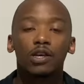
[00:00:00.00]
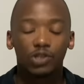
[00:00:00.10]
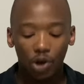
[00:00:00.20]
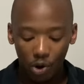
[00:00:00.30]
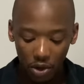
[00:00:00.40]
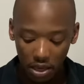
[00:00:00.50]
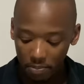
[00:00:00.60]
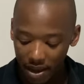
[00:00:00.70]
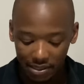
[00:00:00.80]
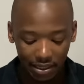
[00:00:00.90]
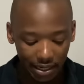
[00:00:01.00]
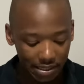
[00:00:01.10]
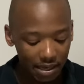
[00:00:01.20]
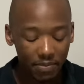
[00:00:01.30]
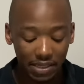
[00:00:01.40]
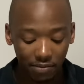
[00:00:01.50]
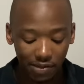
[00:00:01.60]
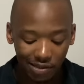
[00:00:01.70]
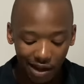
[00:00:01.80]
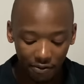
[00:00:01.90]
So he basically sent me some
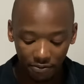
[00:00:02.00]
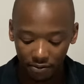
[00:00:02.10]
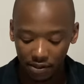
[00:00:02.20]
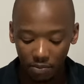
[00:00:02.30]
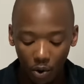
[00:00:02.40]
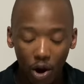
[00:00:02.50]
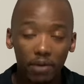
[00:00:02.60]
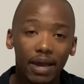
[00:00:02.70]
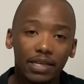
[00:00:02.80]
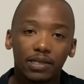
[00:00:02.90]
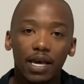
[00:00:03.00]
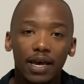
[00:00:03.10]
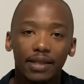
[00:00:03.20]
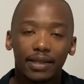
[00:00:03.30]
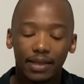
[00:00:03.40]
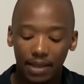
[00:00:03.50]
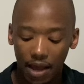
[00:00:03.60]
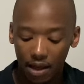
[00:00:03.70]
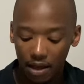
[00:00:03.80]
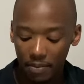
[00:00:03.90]
stuff, some coin mechs.
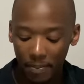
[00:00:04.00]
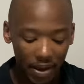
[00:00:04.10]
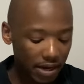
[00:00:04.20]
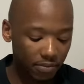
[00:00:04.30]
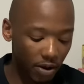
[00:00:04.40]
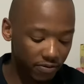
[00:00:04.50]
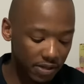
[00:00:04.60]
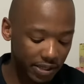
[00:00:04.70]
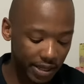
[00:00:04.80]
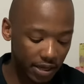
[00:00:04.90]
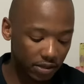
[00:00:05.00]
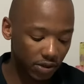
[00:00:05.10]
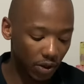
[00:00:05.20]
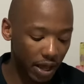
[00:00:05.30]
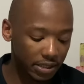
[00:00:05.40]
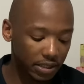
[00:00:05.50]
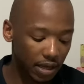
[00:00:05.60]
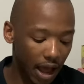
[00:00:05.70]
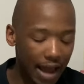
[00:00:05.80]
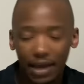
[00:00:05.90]
I paid him obviously so that
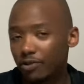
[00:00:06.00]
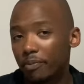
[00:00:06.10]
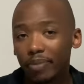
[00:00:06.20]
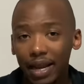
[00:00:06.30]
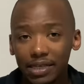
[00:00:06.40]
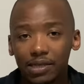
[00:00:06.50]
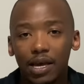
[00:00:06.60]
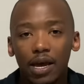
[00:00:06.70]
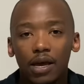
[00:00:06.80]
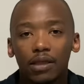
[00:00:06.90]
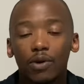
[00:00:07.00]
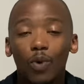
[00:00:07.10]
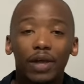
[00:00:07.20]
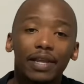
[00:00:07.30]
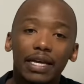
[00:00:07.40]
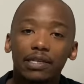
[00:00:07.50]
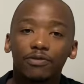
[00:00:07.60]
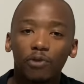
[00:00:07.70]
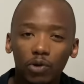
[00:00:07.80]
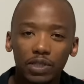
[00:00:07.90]
I can replace the one that is
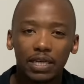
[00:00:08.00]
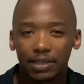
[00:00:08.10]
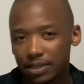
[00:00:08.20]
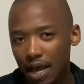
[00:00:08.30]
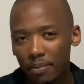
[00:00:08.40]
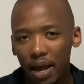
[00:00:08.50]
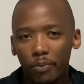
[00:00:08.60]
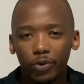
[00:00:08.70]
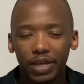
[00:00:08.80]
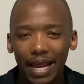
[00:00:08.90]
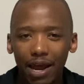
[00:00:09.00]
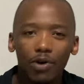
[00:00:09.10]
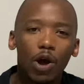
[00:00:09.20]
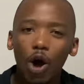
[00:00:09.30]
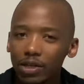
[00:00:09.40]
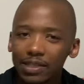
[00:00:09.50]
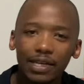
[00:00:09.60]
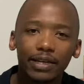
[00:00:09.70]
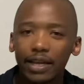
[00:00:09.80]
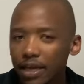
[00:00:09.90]
faulty. It's coming up with an error
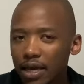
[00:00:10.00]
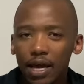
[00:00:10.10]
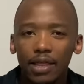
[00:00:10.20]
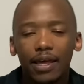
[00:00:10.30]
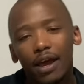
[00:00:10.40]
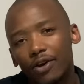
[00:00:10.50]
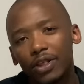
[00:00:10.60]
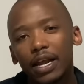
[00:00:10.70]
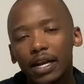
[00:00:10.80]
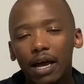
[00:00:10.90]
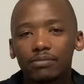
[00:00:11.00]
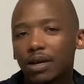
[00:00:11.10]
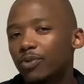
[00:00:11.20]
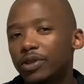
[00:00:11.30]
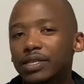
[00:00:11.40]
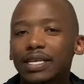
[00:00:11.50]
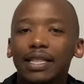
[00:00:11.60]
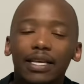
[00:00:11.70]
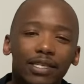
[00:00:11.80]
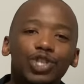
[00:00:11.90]
constantly. The error that it comes up with is that
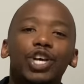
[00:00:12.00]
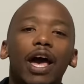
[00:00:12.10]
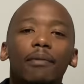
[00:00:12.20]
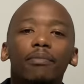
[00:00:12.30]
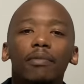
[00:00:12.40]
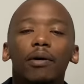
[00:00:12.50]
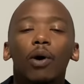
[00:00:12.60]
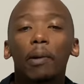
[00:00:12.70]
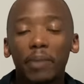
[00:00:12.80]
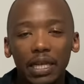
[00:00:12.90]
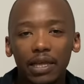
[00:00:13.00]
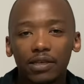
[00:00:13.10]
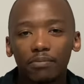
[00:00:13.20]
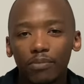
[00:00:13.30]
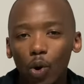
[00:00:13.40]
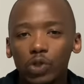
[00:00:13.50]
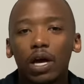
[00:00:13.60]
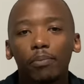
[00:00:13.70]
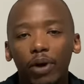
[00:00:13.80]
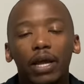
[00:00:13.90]
there's a jam, or I mean there's a motor
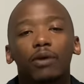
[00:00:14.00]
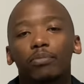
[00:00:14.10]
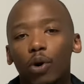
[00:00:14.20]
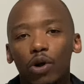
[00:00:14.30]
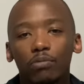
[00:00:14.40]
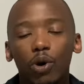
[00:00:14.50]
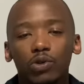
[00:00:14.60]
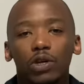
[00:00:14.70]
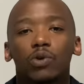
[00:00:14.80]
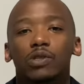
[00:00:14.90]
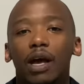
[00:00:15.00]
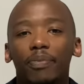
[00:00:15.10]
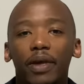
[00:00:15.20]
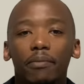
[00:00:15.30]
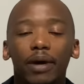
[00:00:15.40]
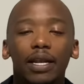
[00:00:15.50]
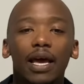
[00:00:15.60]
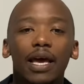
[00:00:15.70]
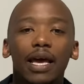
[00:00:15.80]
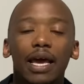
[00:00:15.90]
break or broken motor or something, but
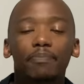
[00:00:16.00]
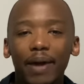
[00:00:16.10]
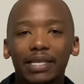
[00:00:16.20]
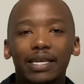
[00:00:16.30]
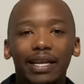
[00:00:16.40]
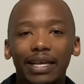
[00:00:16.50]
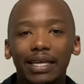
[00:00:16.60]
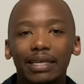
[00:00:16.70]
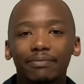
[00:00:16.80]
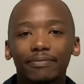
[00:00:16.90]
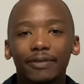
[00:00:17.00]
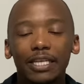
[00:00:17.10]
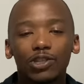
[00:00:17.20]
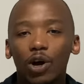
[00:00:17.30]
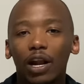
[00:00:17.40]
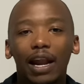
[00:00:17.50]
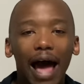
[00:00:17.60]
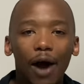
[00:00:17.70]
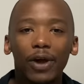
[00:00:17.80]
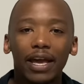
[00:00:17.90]
it basically is not
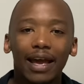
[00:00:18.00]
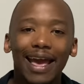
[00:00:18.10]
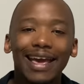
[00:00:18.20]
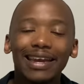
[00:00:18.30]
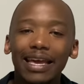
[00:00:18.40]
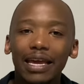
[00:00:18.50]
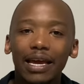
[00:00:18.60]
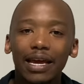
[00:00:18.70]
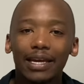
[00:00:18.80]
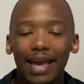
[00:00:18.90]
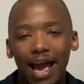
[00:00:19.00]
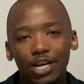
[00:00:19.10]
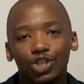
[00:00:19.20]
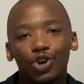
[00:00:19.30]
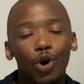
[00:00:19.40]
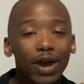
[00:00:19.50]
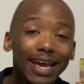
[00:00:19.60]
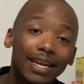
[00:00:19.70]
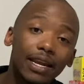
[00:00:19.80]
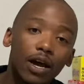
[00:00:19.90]
allowing any cash to go
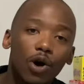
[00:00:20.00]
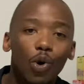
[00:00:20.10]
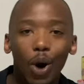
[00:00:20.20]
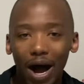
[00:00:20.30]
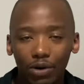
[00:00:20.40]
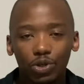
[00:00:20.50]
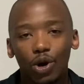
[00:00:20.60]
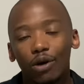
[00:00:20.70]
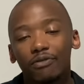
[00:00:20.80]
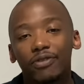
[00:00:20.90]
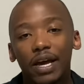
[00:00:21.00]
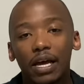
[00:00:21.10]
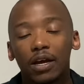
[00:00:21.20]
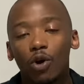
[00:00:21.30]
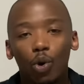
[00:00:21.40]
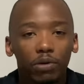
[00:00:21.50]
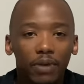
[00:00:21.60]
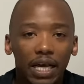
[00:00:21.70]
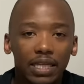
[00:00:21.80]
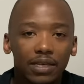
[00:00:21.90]
in or out of the coin
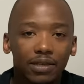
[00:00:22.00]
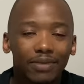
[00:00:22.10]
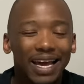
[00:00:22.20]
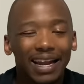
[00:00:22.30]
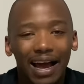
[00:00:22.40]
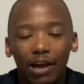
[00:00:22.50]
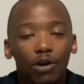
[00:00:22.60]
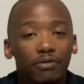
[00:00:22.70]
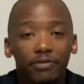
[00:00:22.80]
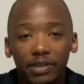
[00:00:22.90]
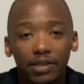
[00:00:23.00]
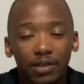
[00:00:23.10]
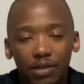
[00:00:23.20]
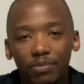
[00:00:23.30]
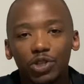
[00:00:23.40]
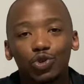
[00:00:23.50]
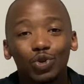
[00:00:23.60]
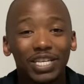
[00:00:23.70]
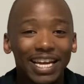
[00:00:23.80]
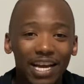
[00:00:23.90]
mechanism and I can't fix it. It's a bit too
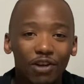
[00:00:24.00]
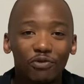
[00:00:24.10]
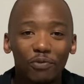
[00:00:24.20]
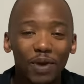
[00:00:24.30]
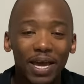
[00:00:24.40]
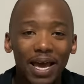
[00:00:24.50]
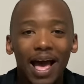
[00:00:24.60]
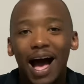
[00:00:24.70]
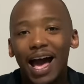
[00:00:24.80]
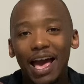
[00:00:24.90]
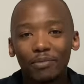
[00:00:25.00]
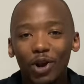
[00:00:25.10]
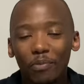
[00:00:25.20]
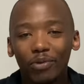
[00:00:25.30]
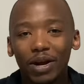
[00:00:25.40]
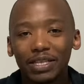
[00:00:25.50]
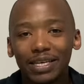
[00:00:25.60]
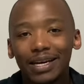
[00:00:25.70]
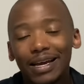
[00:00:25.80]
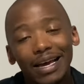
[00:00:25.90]
technical for me. I am an
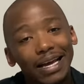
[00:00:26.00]
operator.